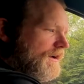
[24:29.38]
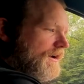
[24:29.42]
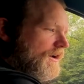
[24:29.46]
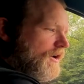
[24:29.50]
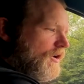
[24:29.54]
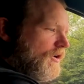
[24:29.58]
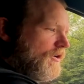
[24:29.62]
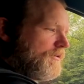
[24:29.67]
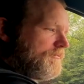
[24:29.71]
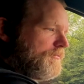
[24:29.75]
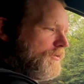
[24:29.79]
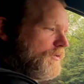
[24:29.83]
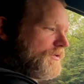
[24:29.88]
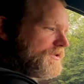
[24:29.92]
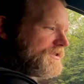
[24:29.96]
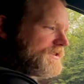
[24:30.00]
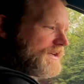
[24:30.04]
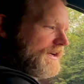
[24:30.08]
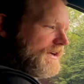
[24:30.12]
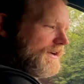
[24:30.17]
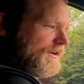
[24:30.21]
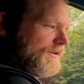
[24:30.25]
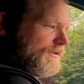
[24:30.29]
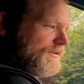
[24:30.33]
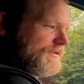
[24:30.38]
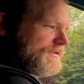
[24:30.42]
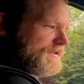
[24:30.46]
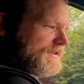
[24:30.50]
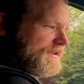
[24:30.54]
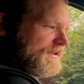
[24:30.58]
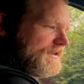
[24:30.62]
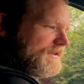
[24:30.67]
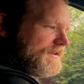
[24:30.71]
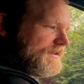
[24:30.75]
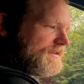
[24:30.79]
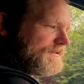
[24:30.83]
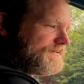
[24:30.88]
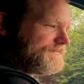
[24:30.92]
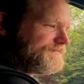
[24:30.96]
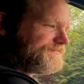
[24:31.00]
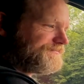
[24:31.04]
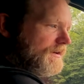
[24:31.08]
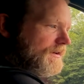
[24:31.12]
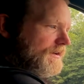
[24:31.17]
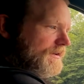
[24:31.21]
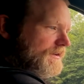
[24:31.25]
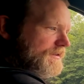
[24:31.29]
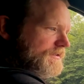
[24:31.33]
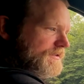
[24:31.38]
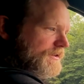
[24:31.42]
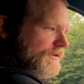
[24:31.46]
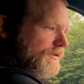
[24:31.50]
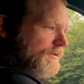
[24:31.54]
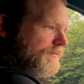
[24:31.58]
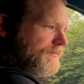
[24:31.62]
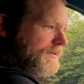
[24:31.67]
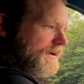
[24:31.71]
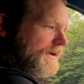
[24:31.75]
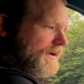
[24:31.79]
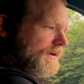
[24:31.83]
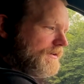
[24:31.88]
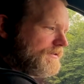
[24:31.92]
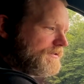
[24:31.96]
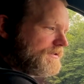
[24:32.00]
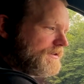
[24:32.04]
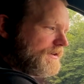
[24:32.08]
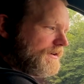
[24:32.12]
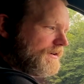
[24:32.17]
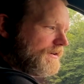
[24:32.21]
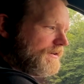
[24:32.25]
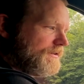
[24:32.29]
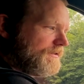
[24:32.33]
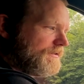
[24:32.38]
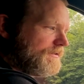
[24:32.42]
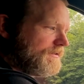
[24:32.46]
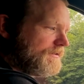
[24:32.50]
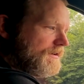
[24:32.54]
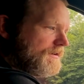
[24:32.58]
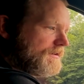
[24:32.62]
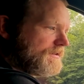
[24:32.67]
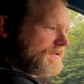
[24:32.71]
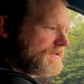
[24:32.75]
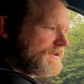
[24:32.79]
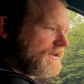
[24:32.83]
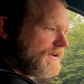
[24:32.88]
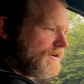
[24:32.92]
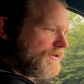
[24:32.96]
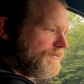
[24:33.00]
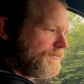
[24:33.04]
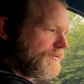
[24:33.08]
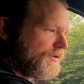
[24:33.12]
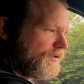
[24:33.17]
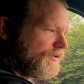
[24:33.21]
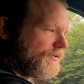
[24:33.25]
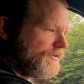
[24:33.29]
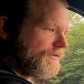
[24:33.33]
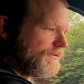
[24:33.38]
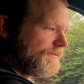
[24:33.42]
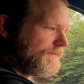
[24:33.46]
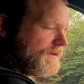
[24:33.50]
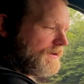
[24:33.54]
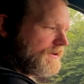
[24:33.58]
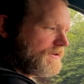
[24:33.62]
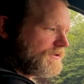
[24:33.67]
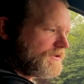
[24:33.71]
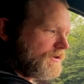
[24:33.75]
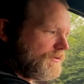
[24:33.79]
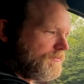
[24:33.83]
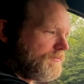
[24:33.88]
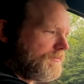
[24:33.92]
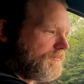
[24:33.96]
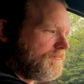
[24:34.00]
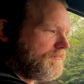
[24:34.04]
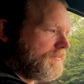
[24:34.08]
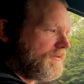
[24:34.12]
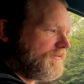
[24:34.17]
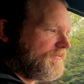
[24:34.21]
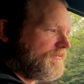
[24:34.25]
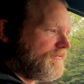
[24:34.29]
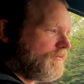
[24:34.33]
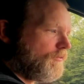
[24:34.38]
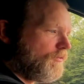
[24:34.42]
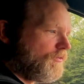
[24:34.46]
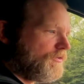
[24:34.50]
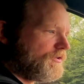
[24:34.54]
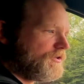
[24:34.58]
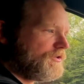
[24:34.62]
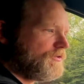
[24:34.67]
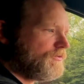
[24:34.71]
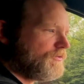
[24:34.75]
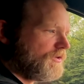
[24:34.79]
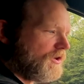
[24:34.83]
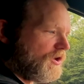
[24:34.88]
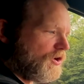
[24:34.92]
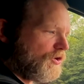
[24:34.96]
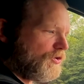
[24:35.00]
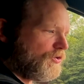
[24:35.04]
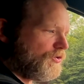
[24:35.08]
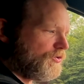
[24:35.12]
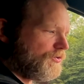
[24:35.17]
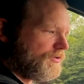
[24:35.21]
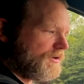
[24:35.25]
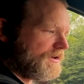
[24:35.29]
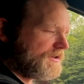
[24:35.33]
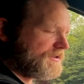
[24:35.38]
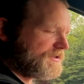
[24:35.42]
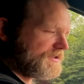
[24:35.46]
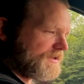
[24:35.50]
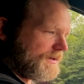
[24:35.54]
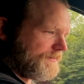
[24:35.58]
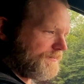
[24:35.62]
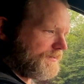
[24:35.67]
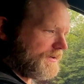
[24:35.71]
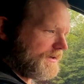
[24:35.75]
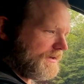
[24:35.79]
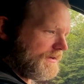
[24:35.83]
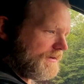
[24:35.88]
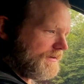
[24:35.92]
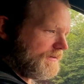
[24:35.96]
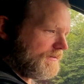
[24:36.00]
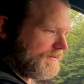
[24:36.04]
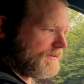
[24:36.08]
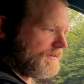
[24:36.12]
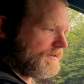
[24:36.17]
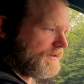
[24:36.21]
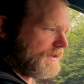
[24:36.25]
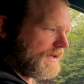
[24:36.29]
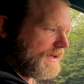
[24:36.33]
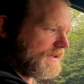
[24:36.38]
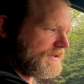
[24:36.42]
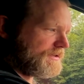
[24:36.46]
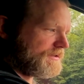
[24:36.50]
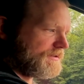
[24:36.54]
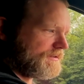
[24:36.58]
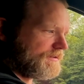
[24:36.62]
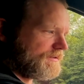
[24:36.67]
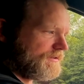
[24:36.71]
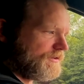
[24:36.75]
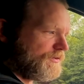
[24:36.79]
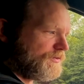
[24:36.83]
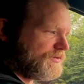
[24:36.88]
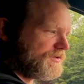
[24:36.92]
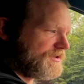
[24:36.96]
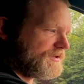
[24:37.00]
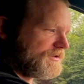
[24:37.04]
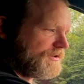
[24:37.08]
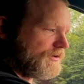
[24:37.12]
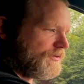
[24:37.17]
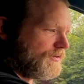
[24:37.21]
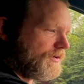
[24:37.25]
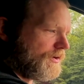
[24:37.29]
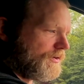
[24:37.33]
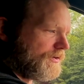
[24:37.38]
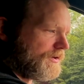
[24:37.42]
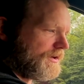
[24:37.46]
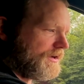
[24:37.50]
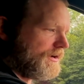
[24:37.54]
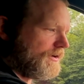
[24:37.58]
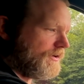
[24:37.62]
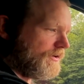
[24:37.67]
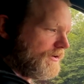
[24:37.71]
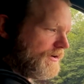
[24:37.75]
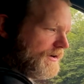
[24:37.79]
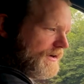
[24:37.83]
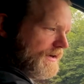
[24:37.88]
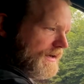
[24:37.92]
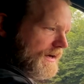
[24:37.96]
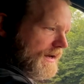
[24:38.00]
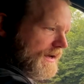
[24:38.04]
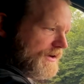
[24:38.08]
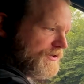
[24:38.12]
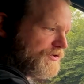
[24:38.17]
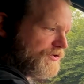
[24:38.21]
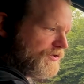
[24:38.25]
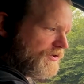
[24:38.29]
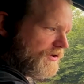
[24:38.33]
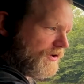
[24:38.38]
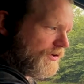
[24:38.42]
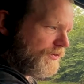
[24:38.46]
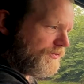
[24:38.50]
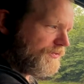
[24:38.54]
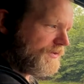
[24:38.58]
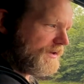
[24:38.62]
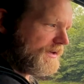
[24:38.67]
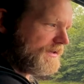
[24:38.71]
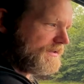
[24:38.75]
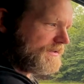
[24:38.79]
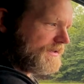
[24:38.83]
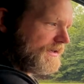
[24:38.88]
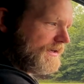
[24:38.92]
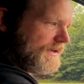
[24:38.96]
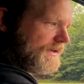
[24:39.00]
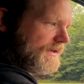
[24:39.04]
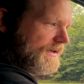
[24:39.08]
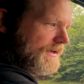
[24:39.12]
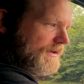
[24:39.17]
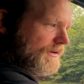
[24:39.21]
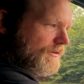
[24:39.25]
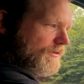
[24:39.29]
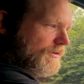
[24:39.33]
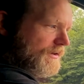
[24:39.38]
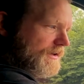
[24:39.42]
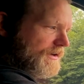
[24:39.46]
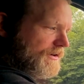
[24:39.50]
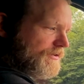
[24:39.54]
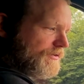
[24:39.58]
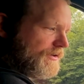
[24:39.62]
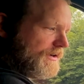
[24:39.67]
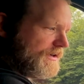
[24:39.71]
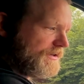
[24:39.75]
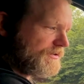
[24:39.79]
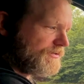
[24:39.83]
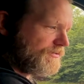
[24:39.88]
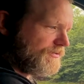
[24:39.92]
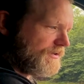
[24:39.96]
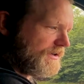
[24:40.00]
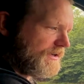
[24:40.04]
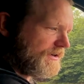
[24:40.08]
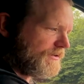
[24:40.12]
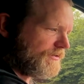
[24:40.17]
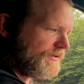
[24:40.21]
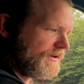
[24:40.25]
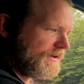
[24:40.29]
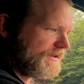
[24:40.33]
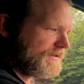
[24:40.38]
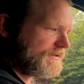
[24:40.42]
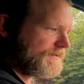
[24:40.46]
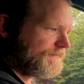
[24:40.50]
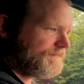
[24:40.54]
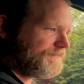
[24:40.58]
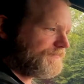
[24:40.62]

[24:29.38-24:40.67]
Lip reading: Onboard scales. Let's go to pounds here, scale mode. So before you load something, that's you go to here, and then as you load things in, it'll increase or decrease.